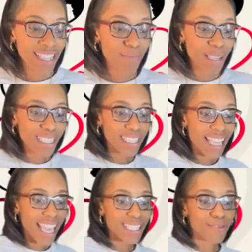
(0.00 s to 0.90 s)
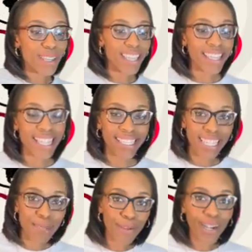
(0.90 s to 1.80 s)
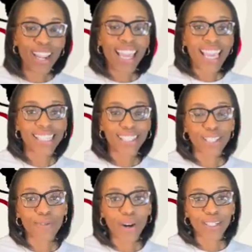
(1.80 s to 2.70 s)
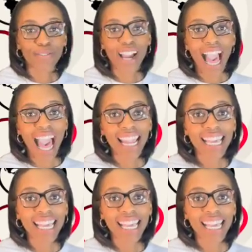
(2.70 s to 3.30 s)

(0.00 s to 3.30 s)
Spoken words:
Especially as we get deeper into the Word of God.